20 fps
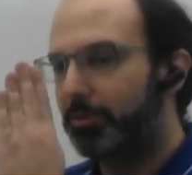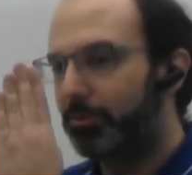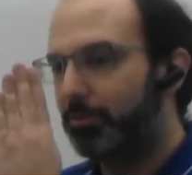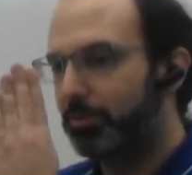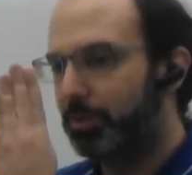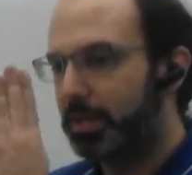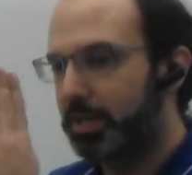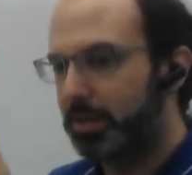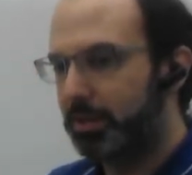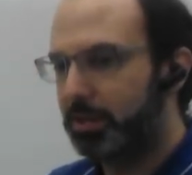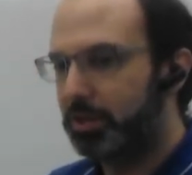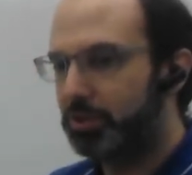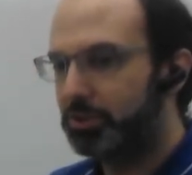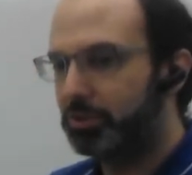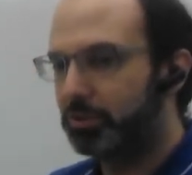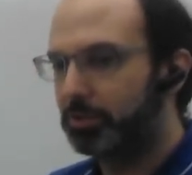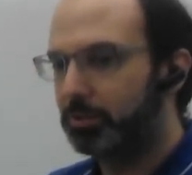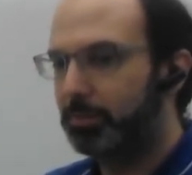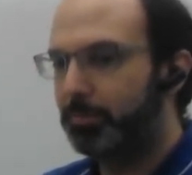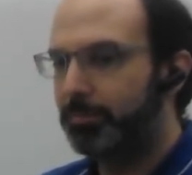the
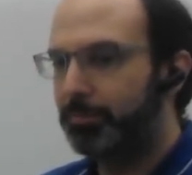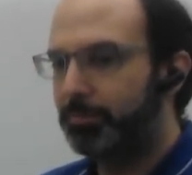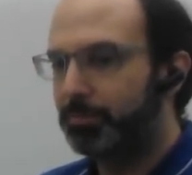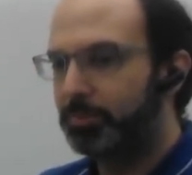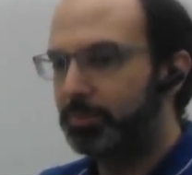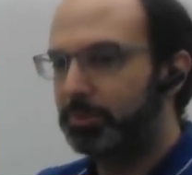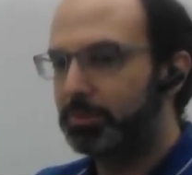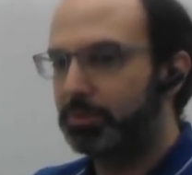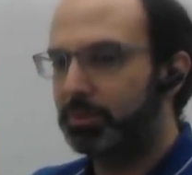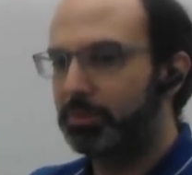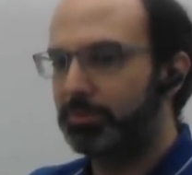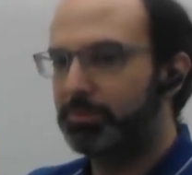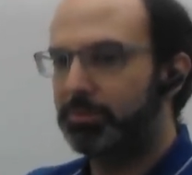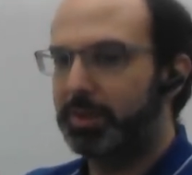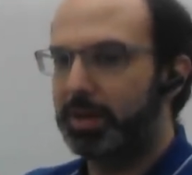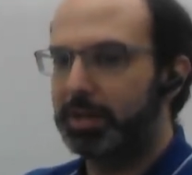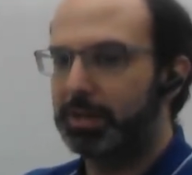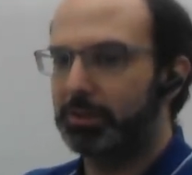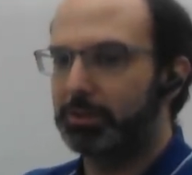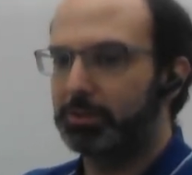initial to the
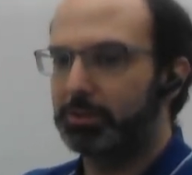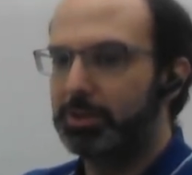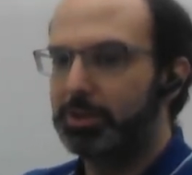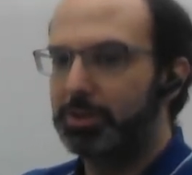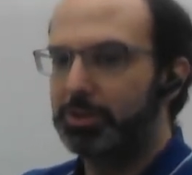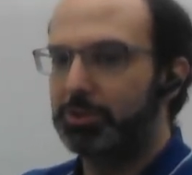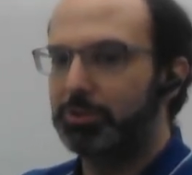final.